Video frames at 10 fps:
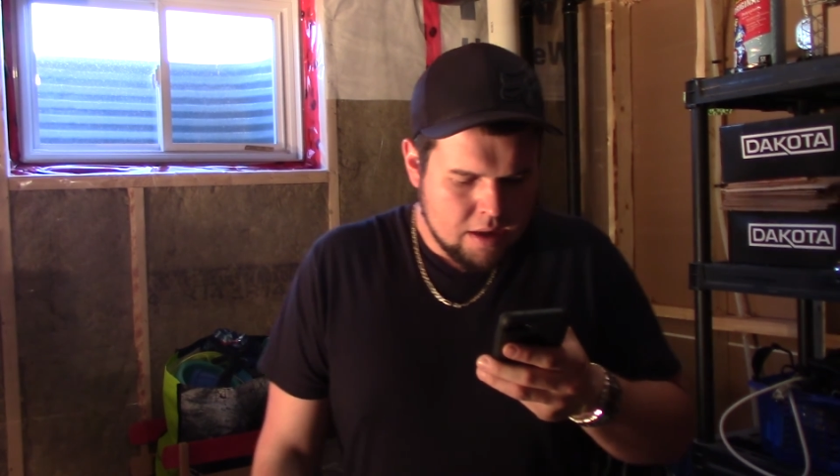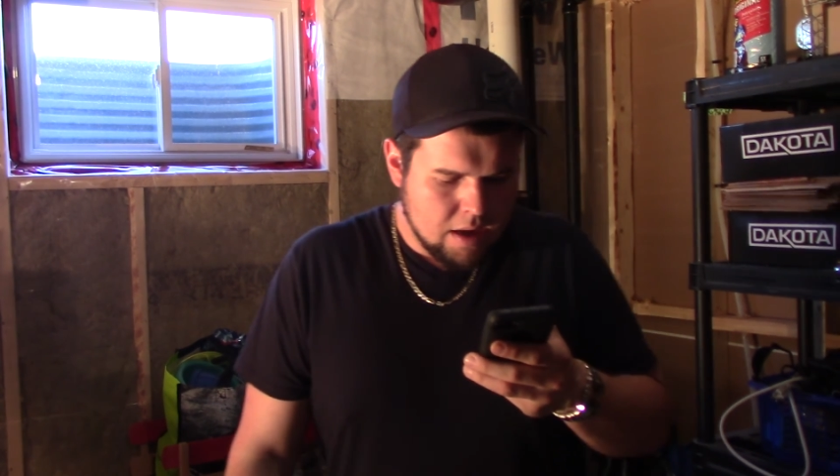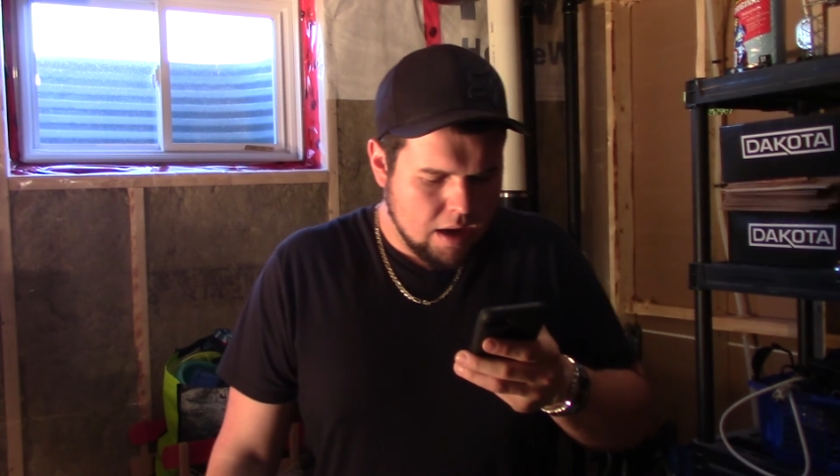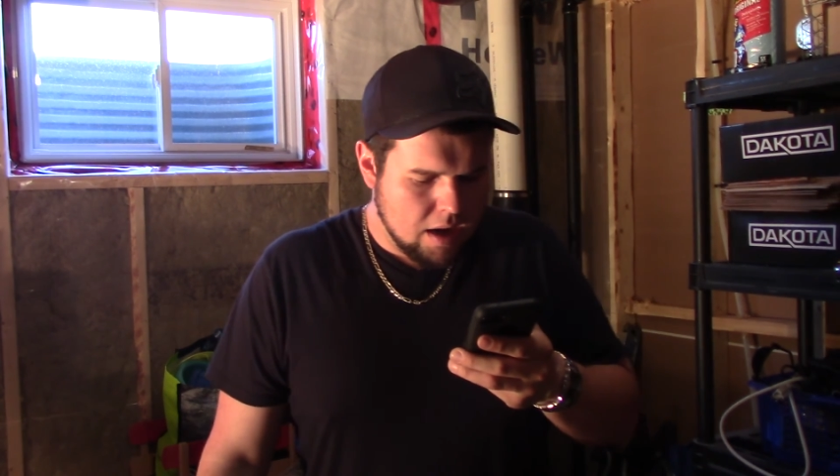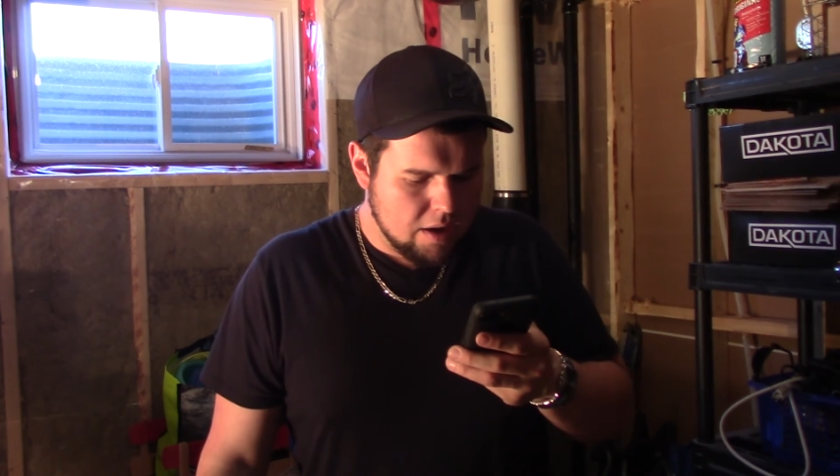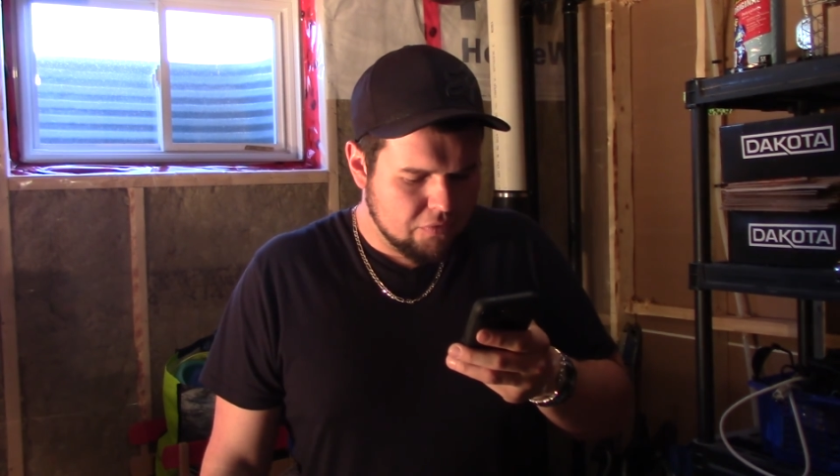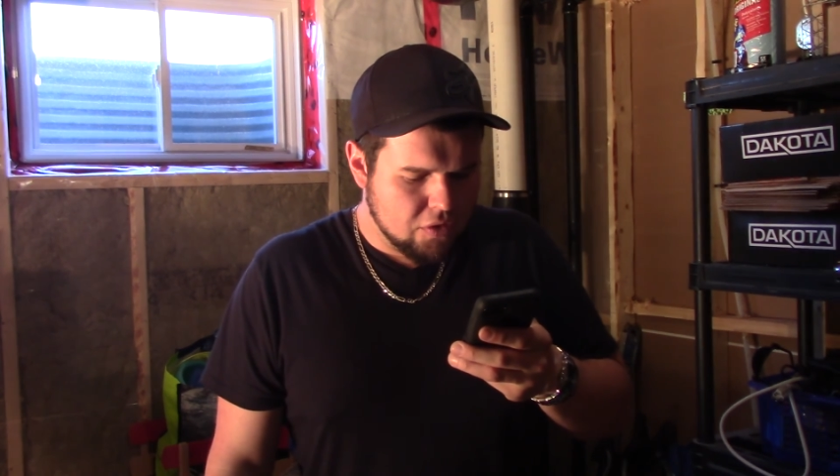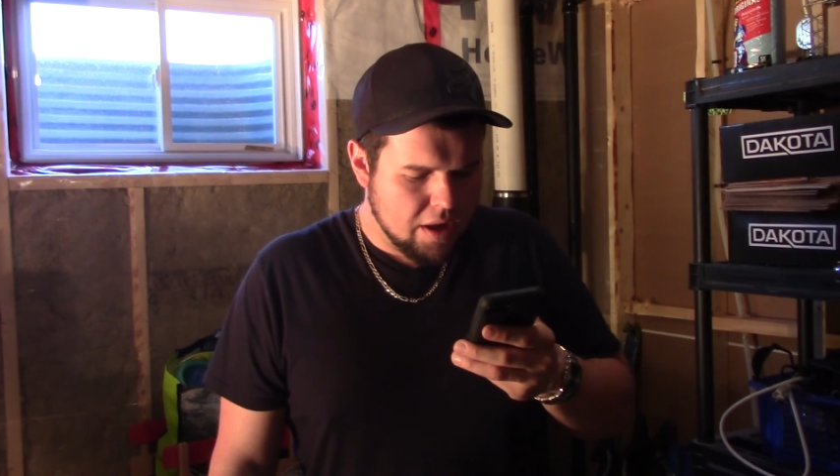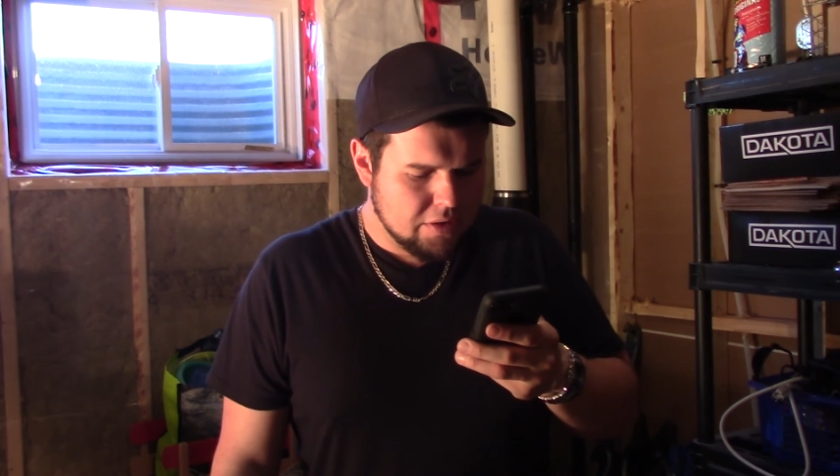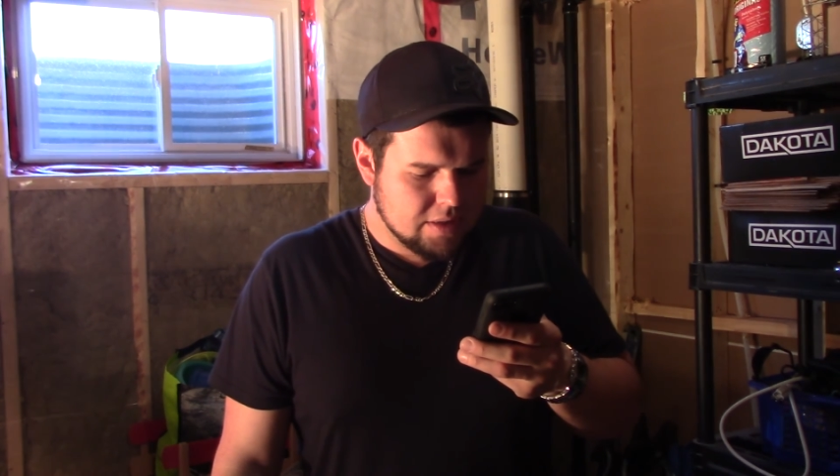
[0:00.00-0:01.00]

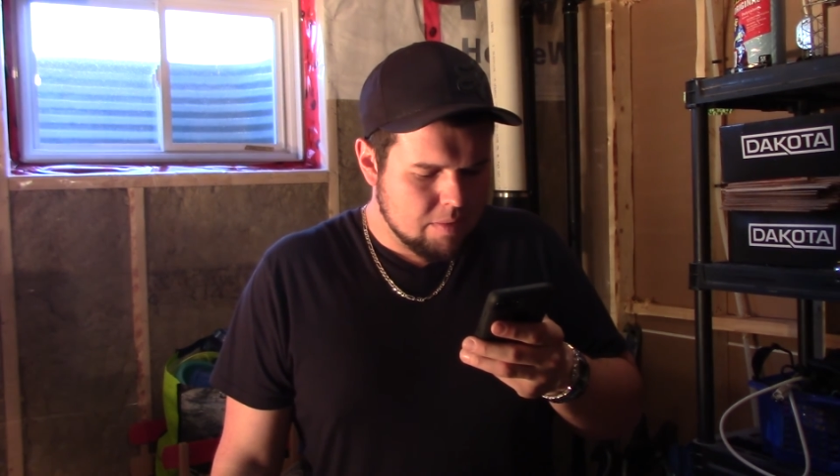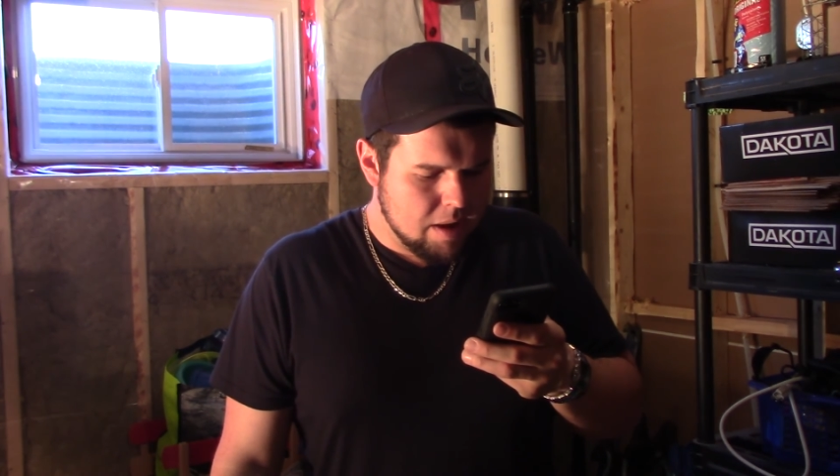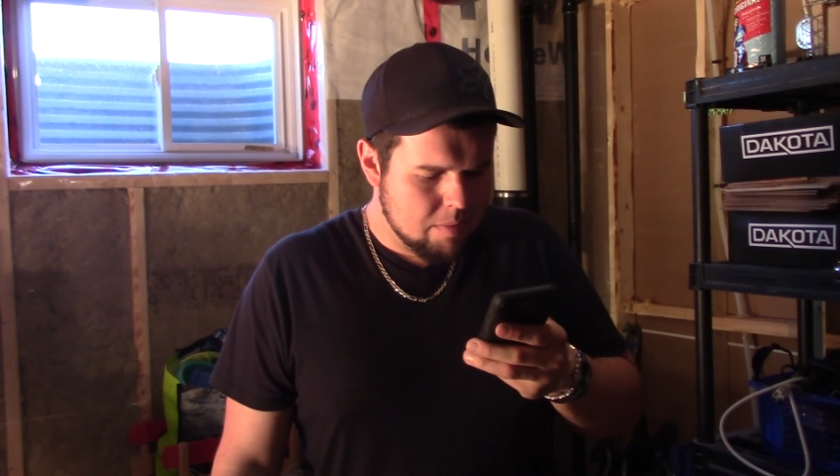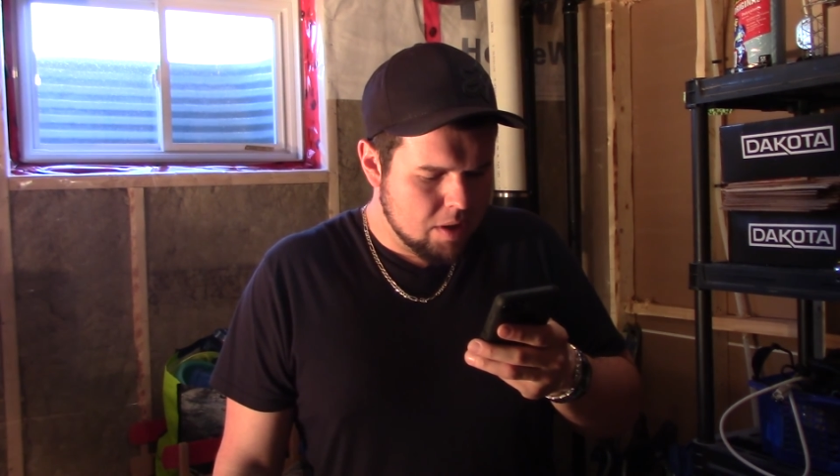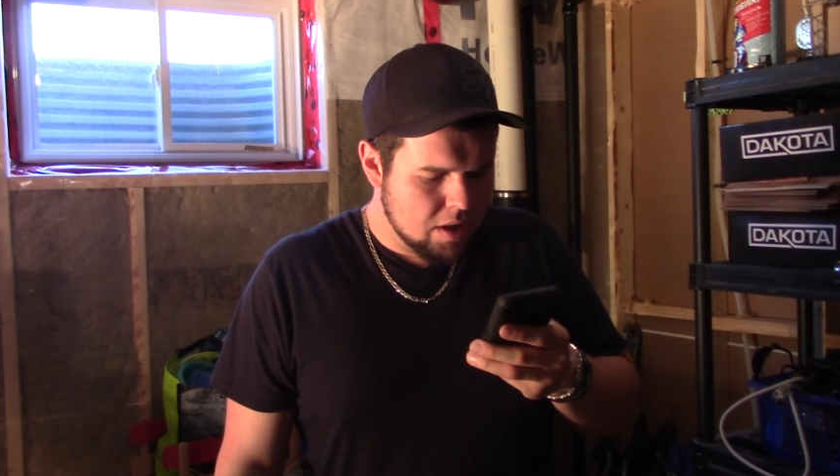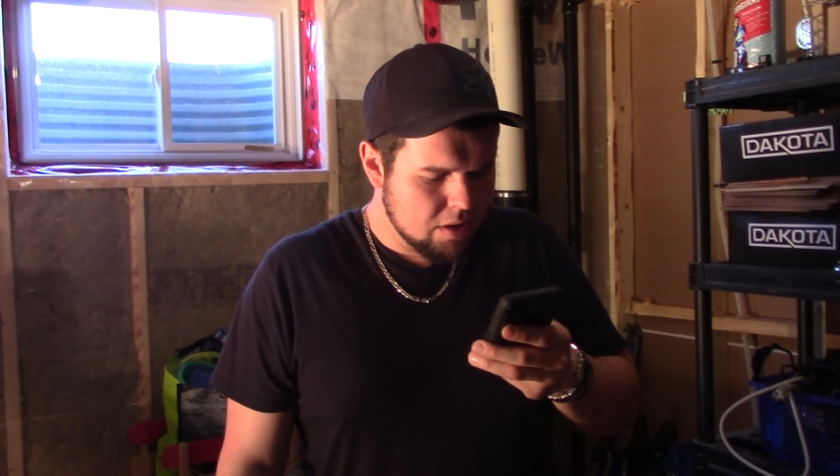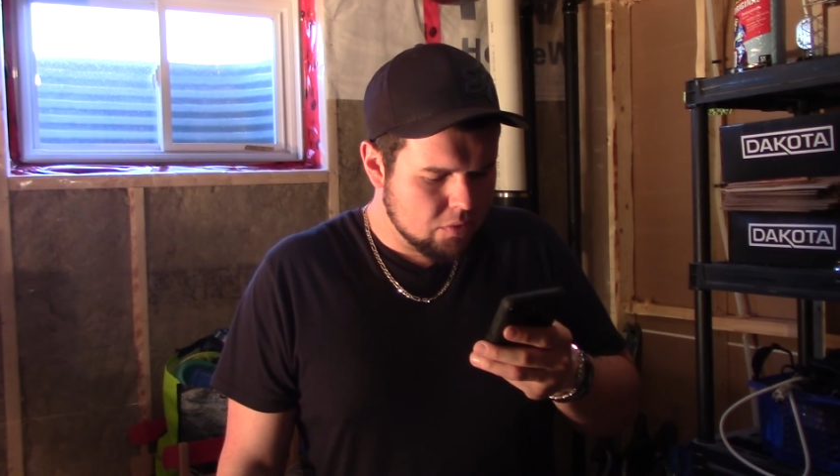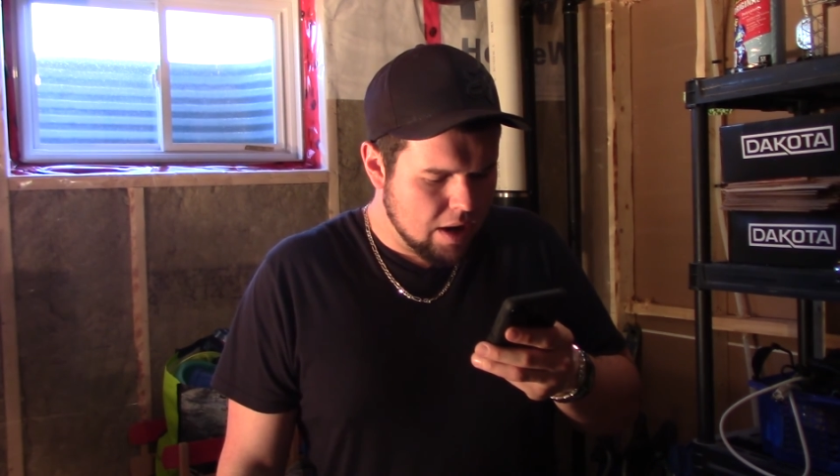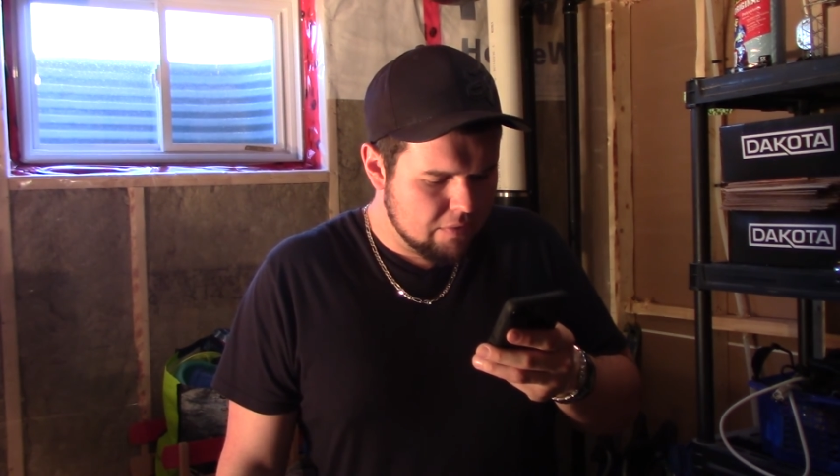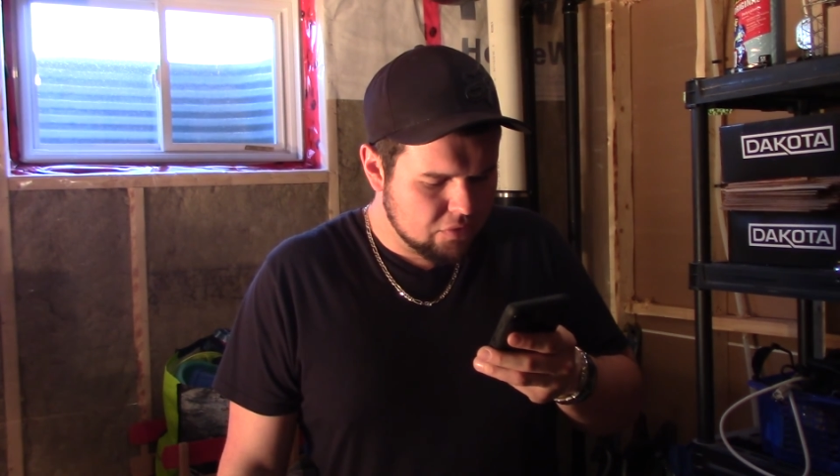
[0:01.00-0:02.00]
For others, it may be the
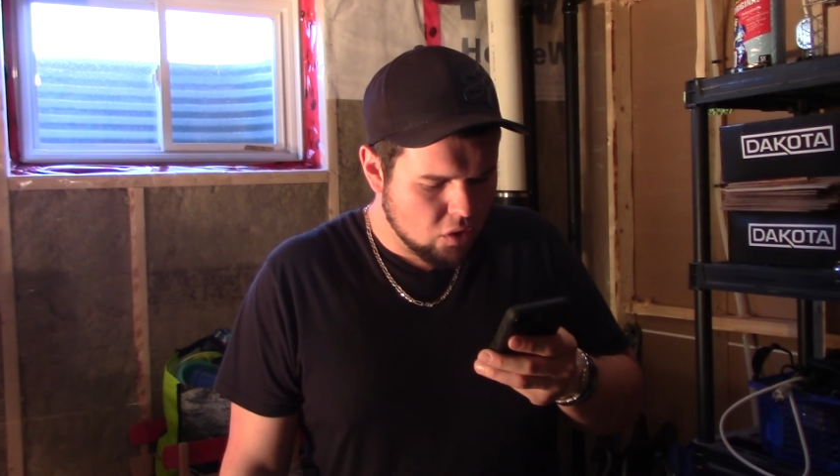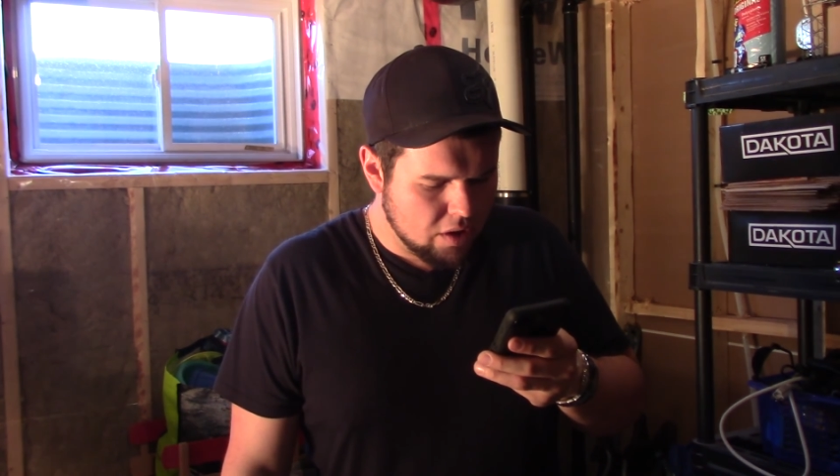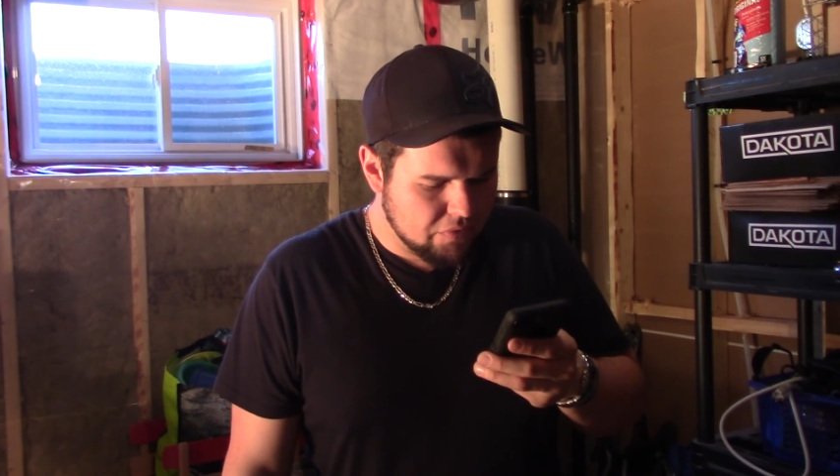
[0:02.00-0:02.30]
ground floor.